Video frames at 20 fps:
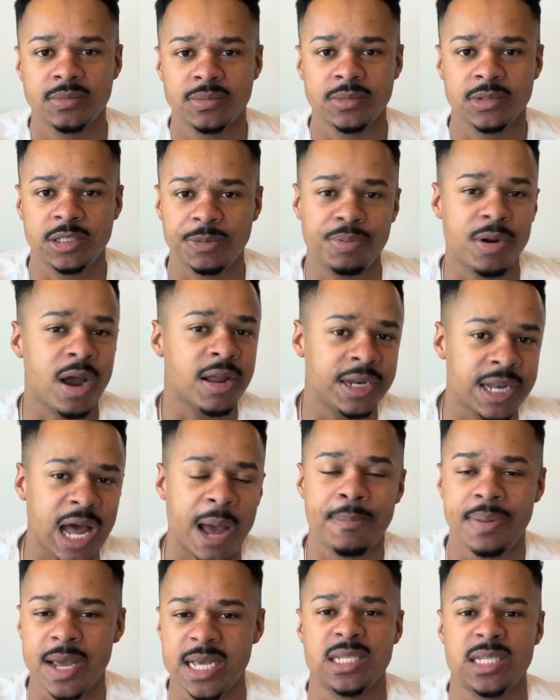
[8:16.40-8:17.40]
She probably
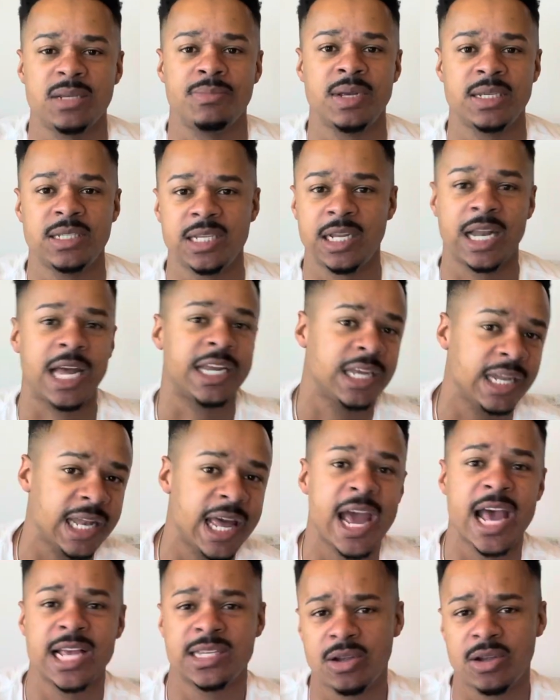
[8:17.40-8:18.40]
not pessimistic like your
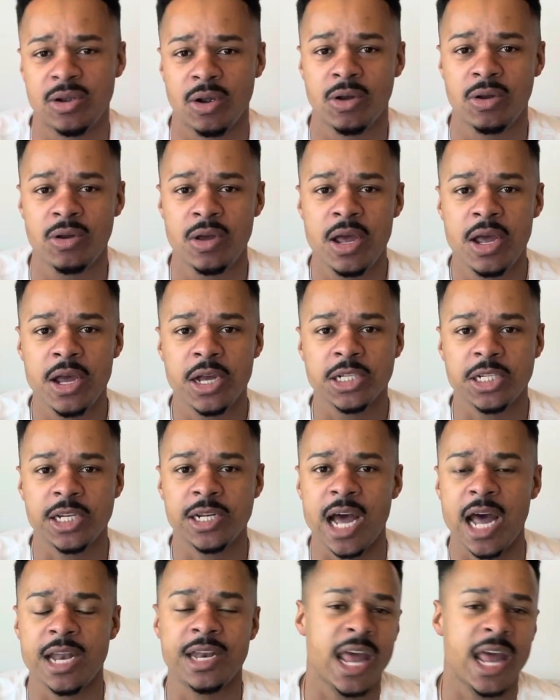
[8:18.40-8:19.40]
last girl. She
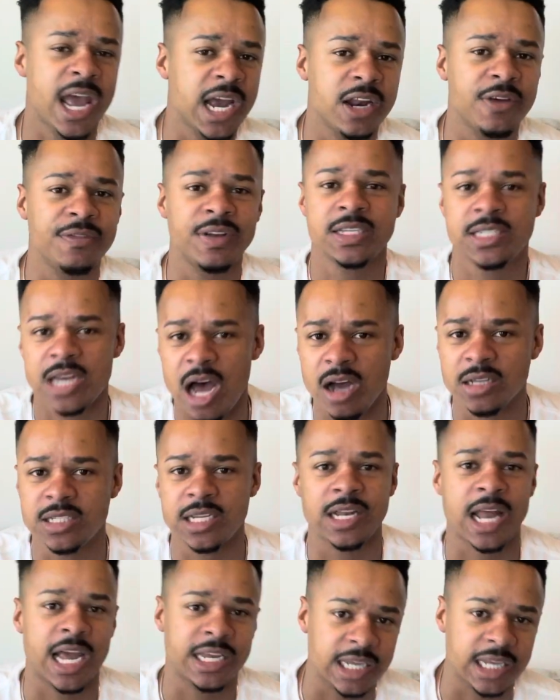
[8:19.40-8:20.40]
not negative and
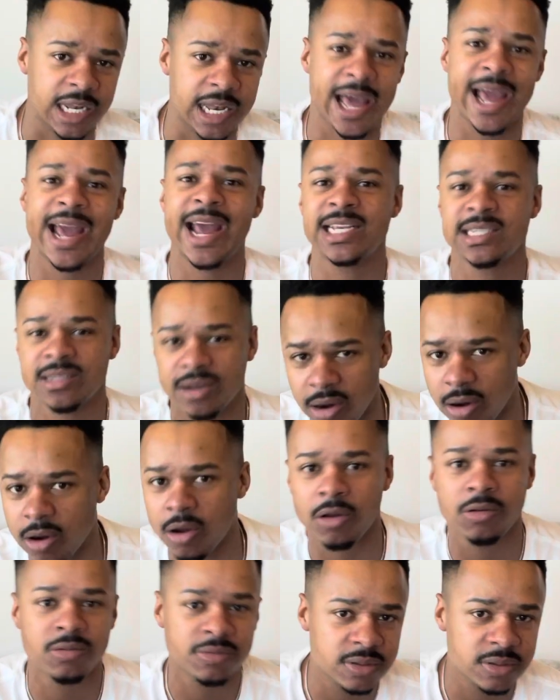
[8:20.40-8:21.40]
toxic like your last
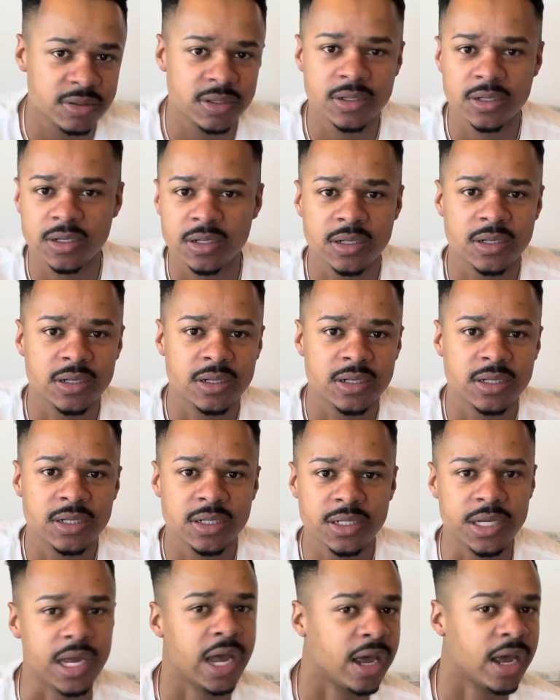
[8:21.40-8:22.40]
girl.
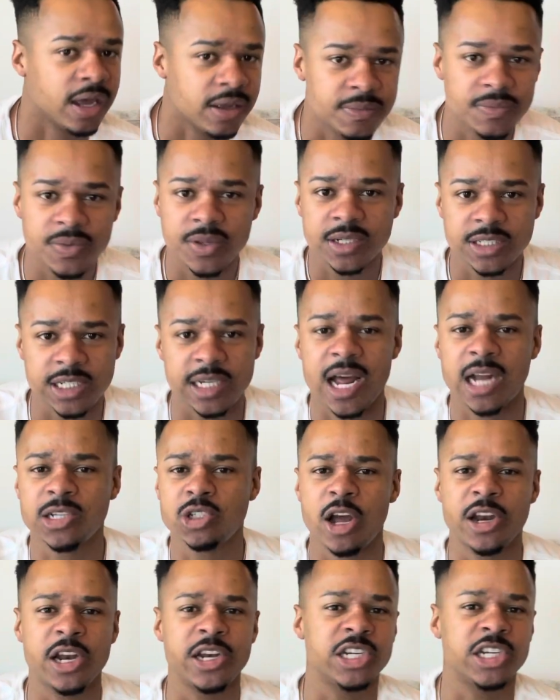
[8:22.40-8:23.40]
Yeah. She's not
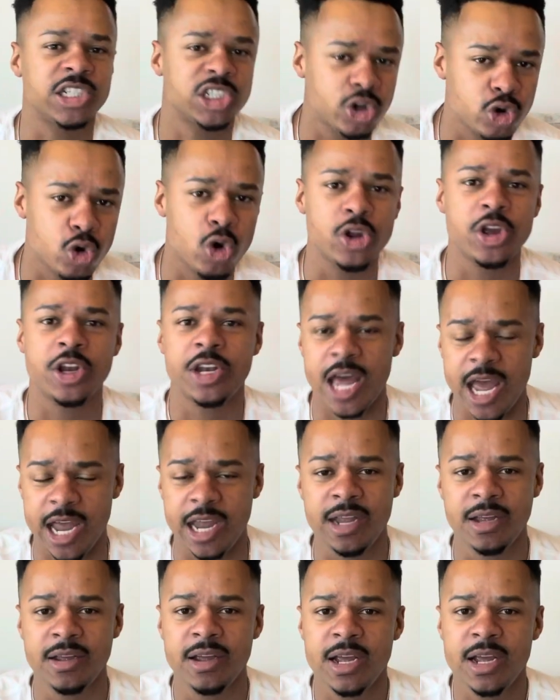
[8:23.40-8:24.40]
trying to destroy your
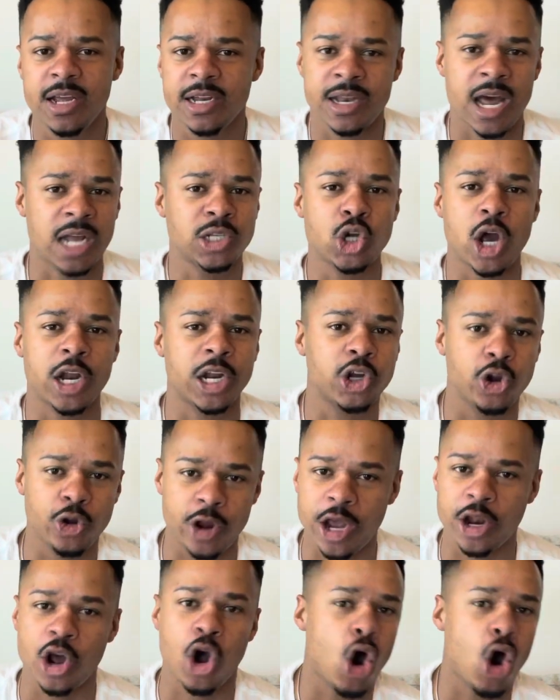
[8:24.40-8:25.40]
day, not trying to
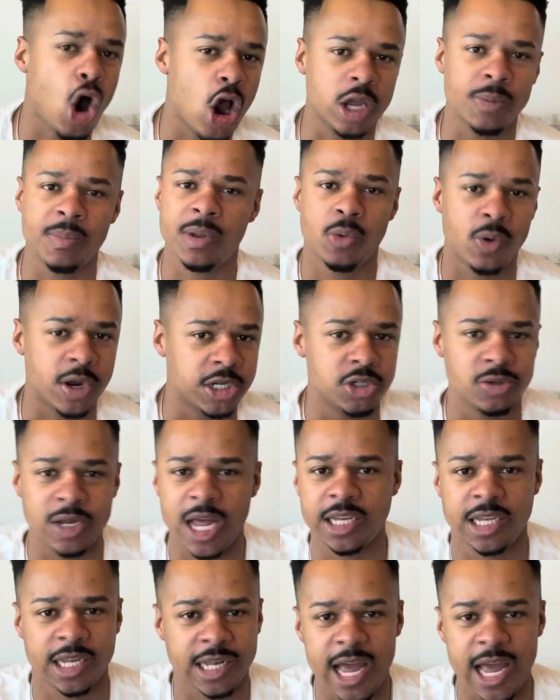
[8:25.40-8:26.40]
create an argument with you
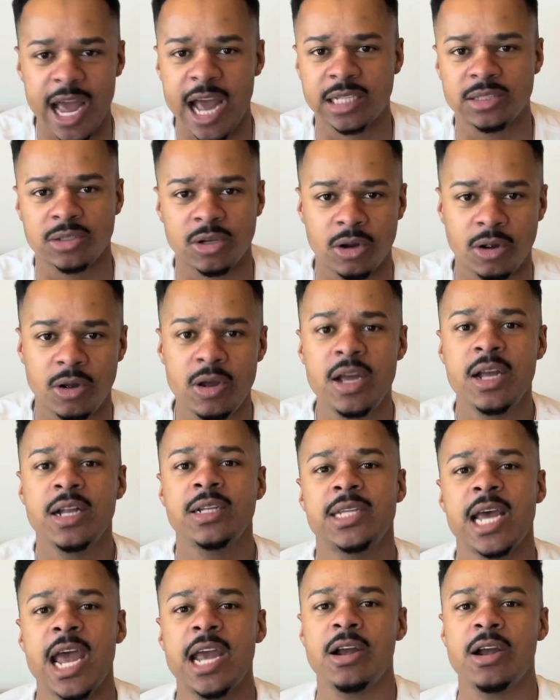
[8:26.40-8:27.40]
like your last girl.
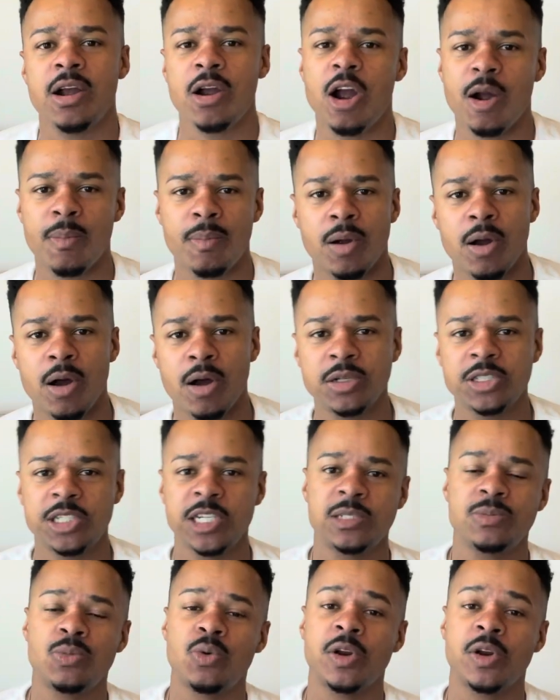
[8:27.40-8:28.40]
Take her, bro.
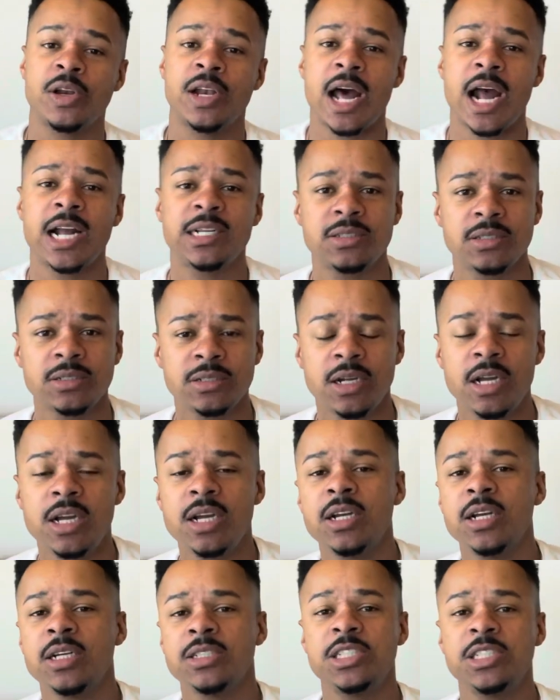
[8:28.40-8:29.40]
She's more nicer.
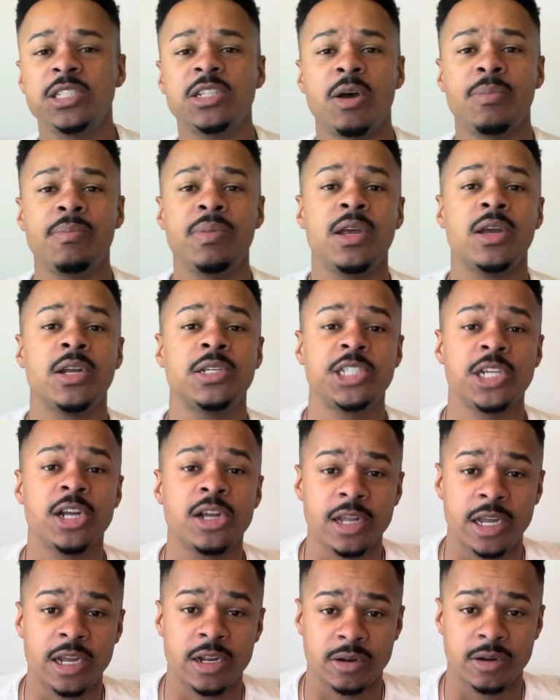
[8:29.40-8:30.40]
She's going to be a
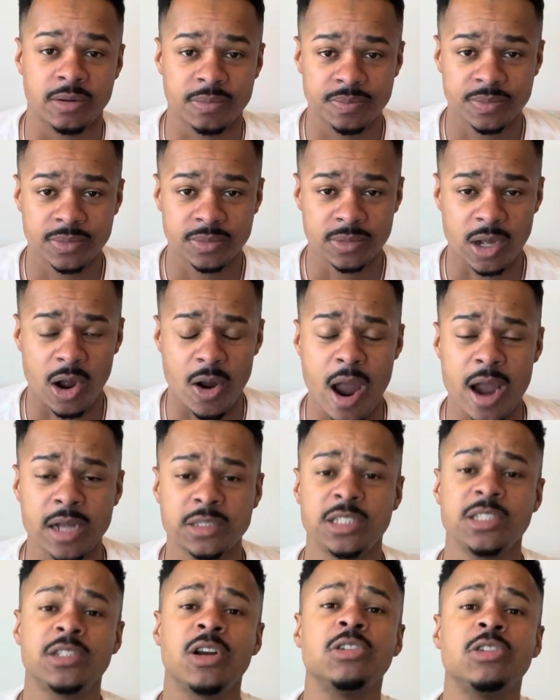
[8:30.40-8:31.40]
cheerleader. All right.
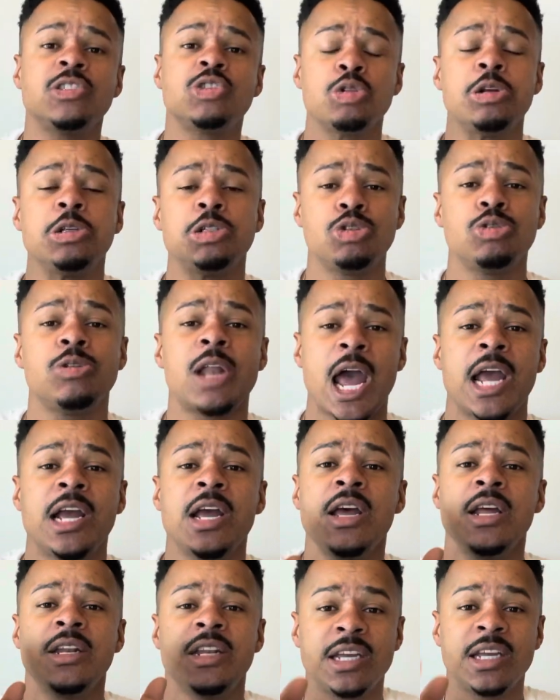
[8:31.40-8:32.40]
She's going to treat you
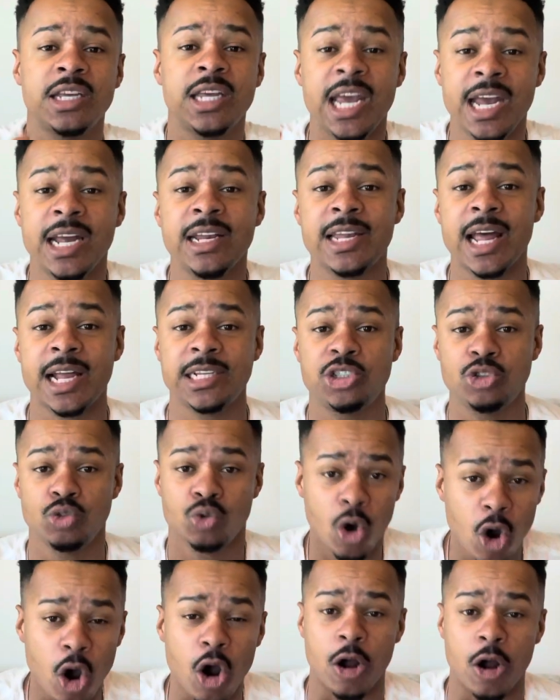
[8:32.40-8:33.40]
like the king that
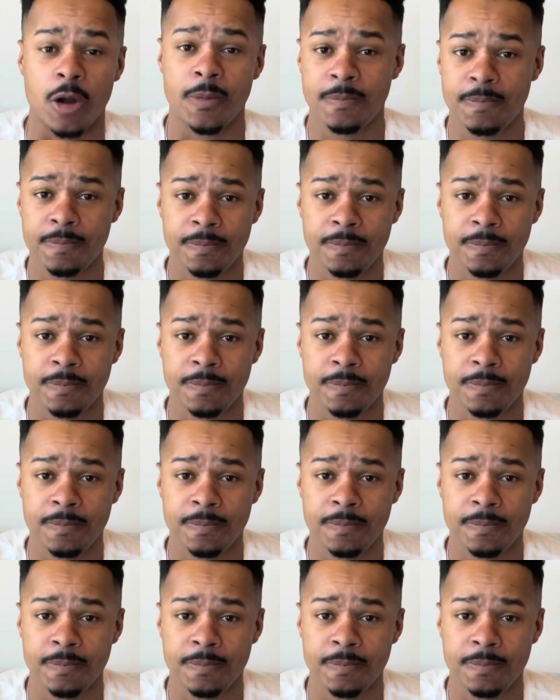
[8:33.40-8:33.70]
you are.